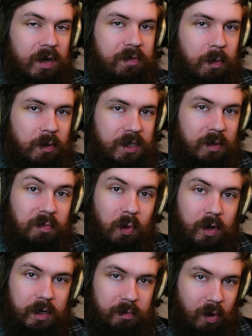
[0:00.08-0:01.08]
of the most
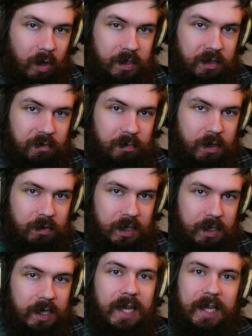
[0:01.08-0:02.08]
important parts of
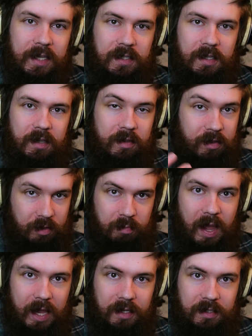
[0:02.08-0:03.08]
music is the
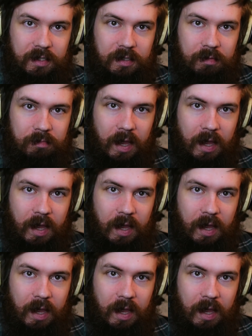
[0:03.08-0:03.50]
bass.